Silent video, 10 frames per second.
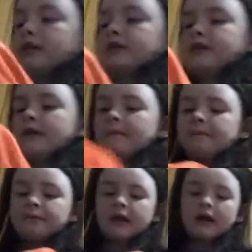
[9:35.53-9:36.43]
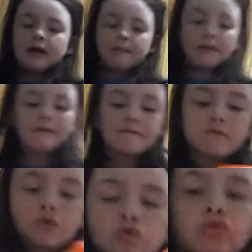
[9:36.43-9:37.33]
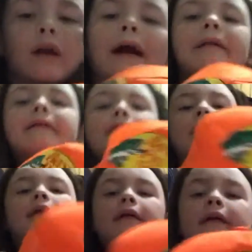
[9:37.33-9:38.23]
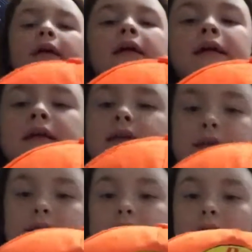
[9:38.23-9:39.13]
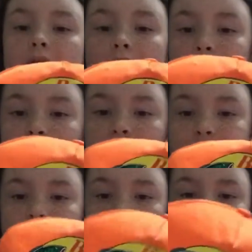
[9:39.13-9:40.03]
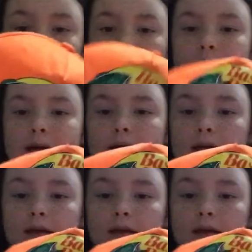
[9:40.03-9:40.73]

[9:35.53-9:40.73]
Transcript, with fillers: was my friend, he had a Bass Pro Shop hat